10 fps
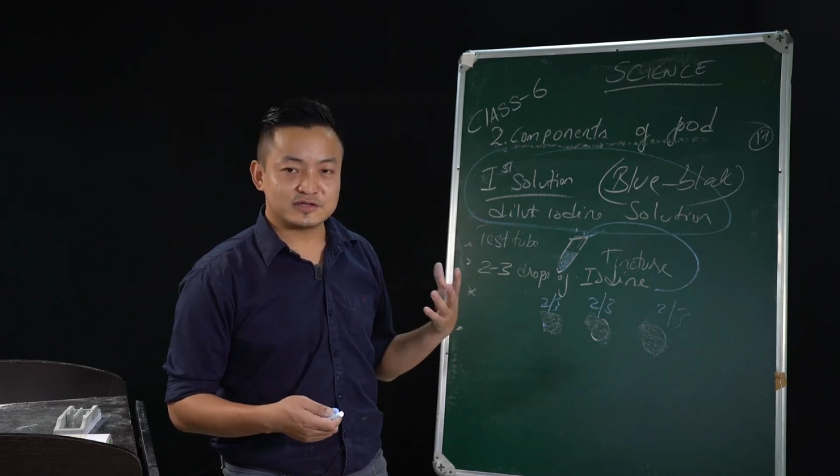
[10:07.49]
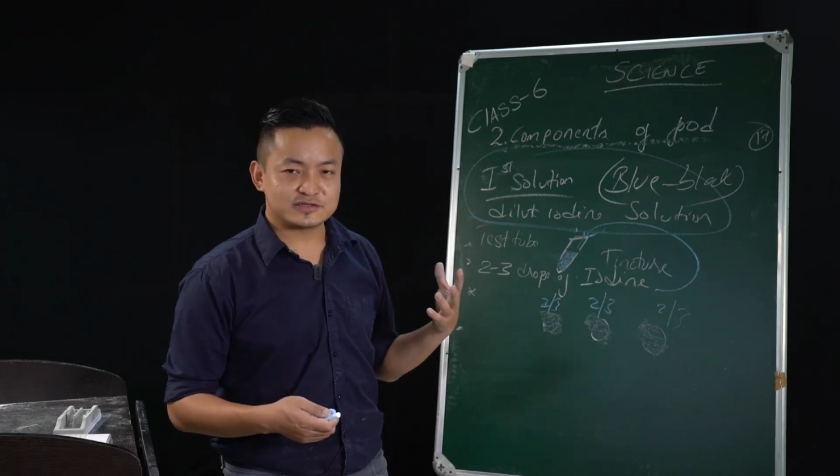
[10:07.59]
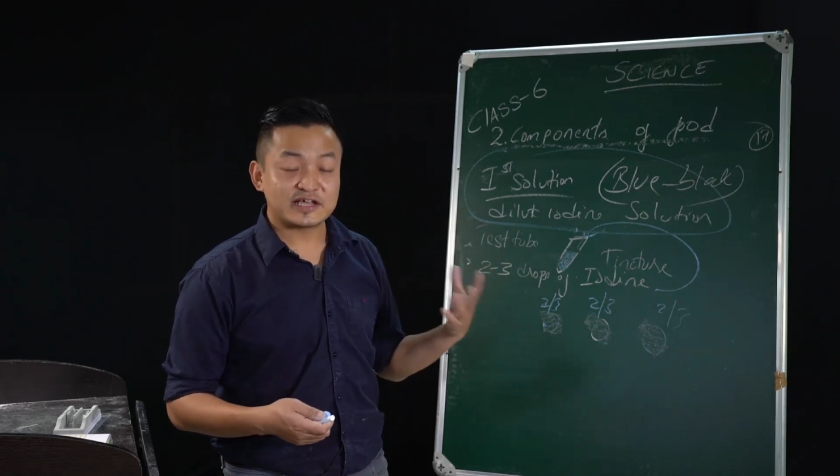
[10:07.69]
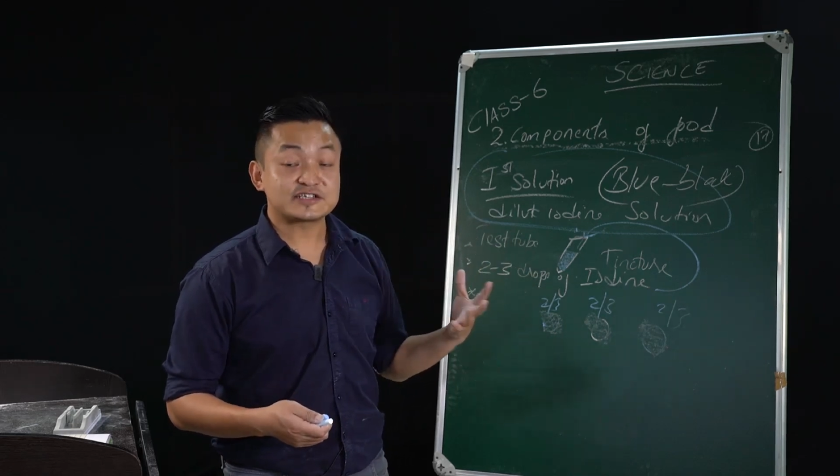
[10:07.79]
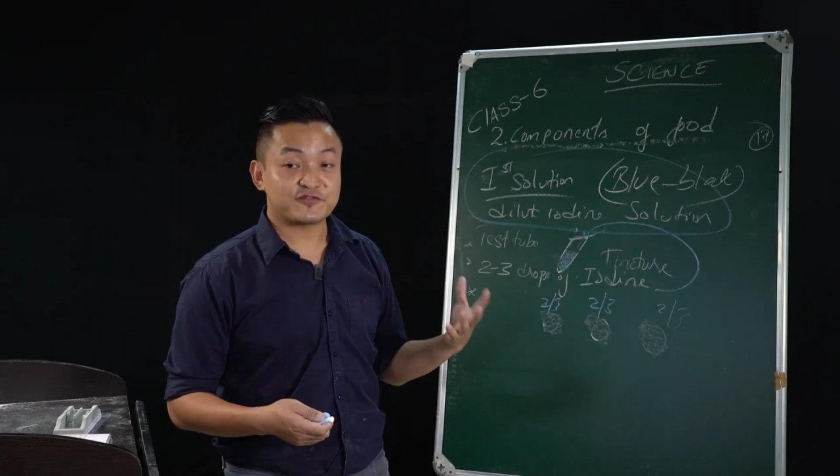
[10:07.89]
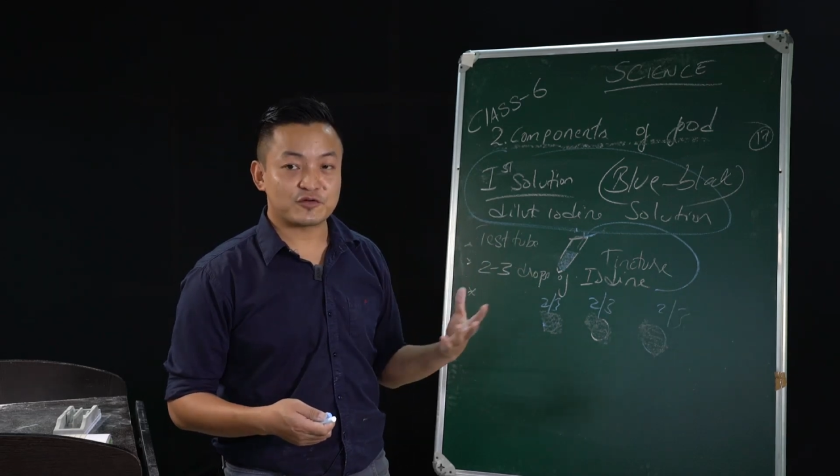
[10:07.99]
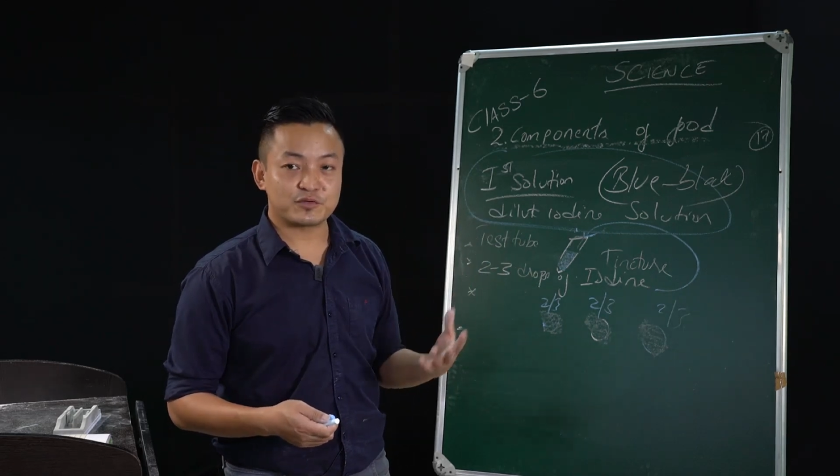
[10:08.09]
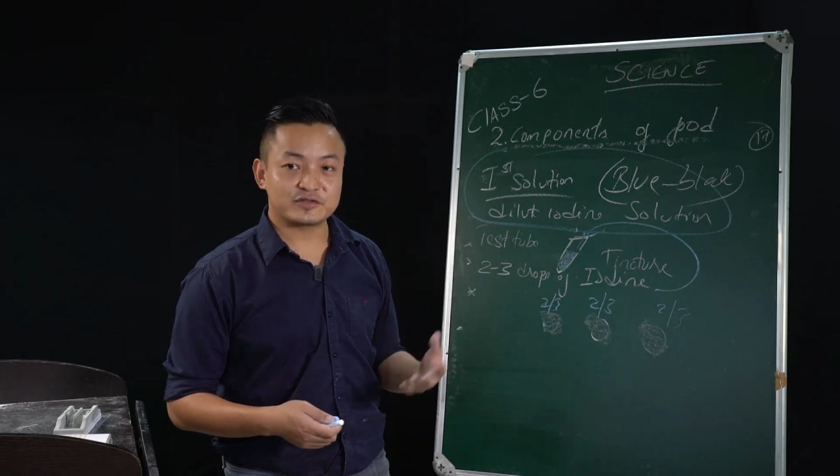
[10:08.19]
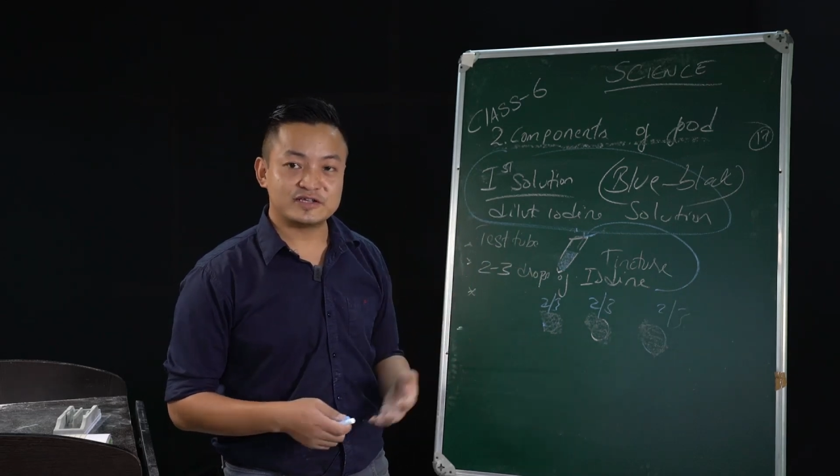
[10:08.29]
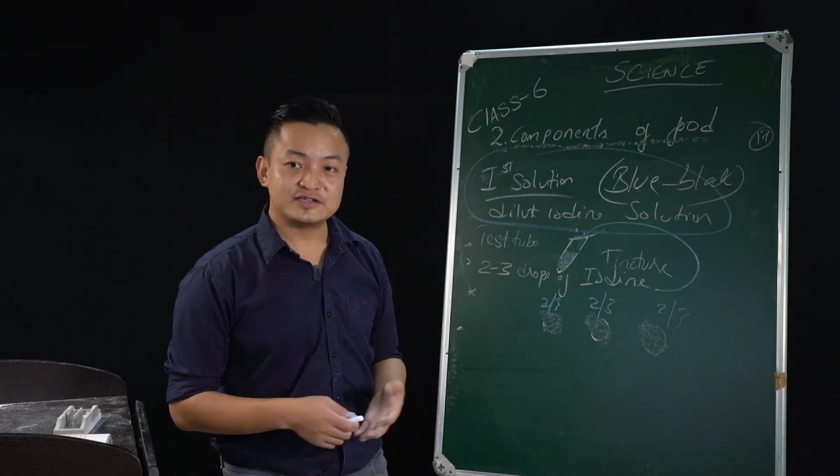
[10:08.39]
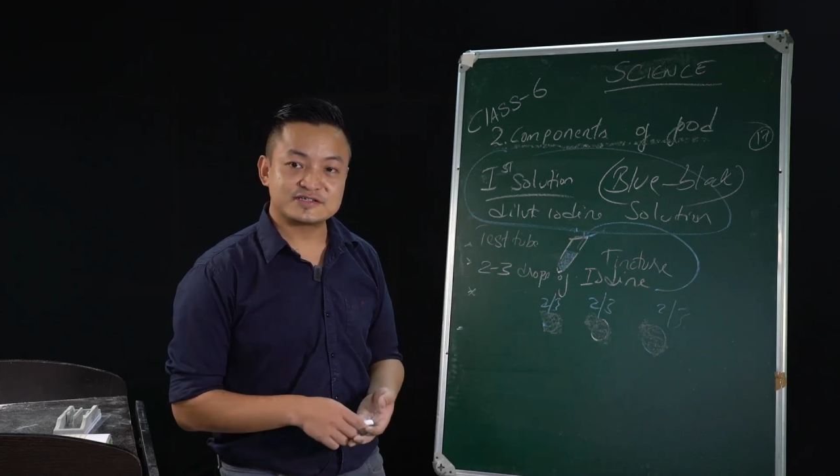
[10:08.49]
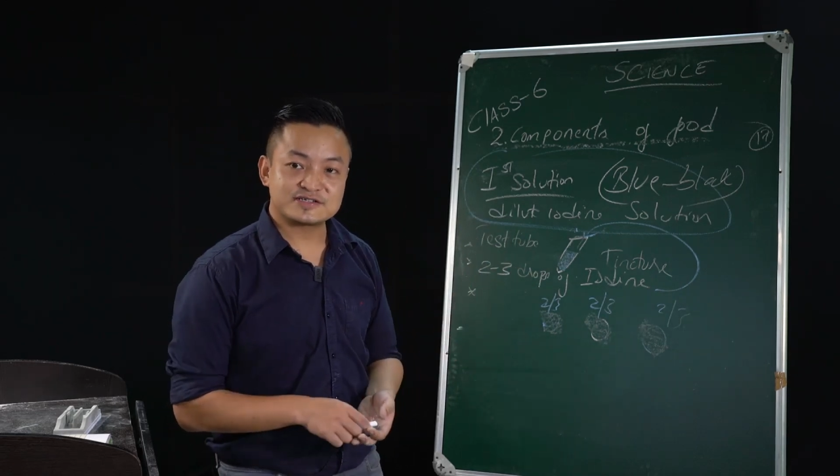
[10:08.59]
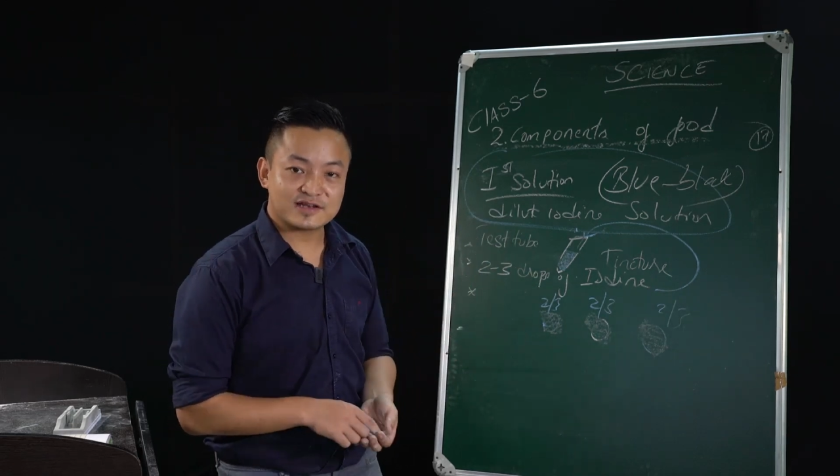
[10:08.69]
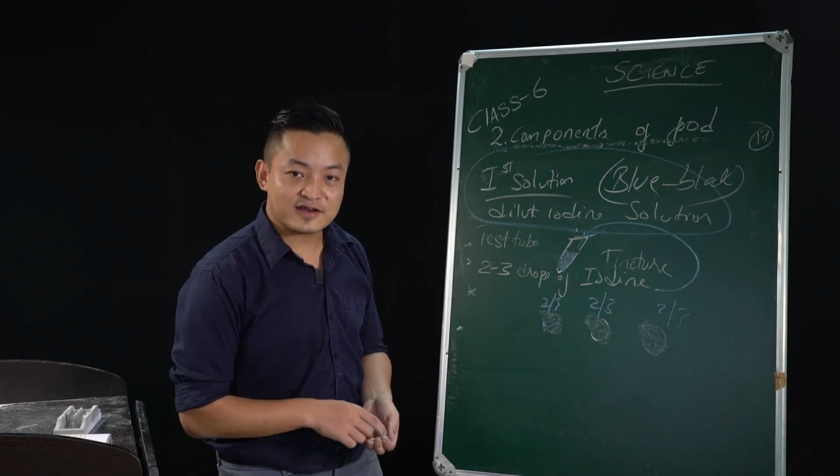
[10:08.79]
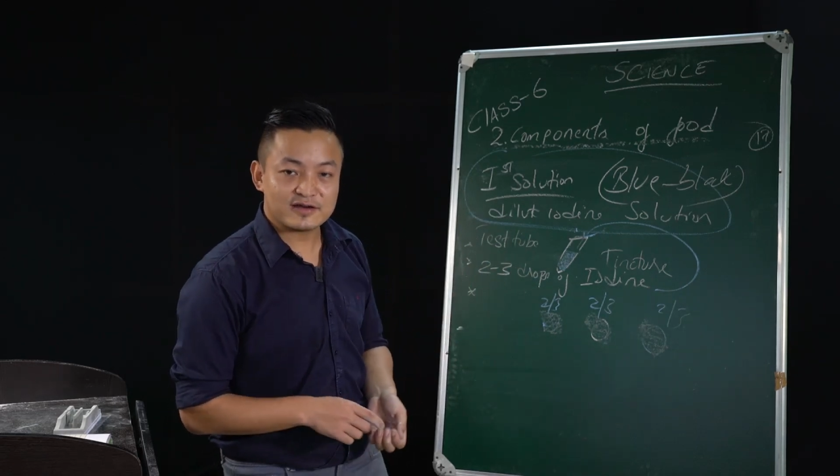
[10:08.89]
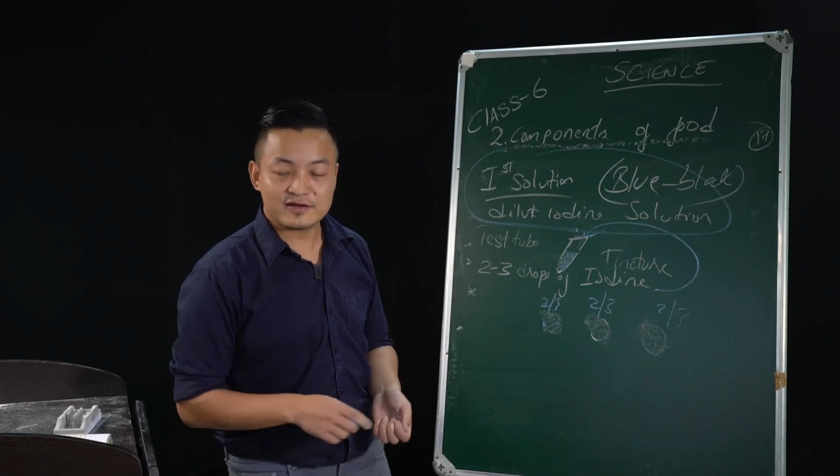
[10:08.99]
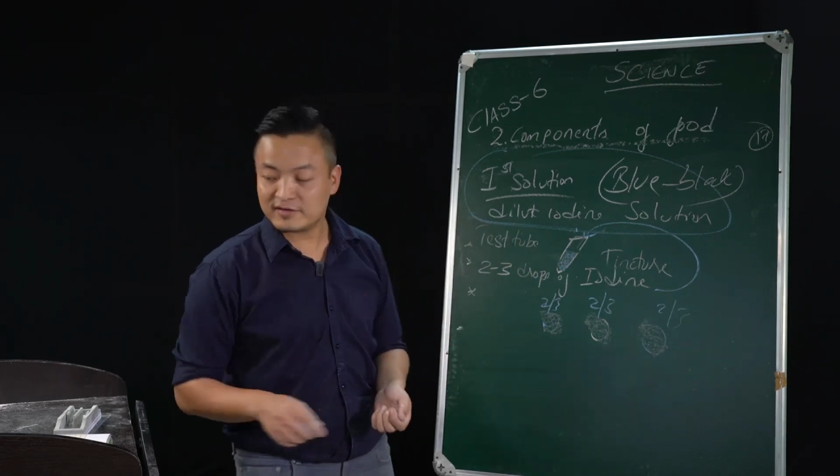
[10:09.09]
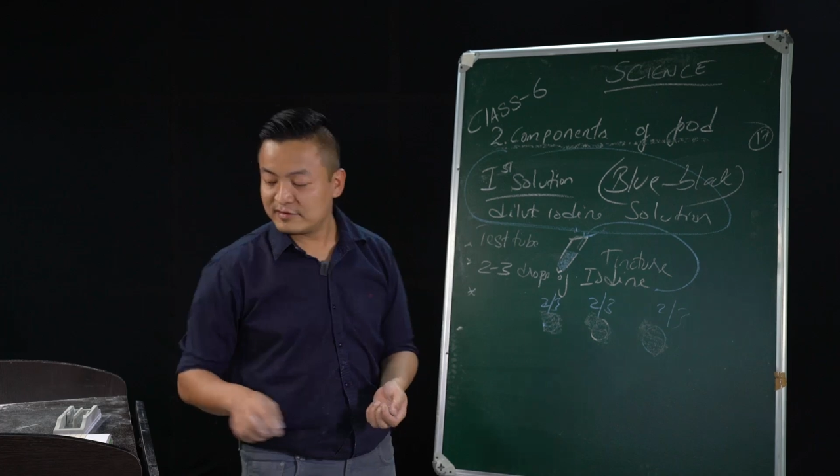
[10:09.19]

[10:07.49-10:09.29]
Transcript: a test for proteins. Clear?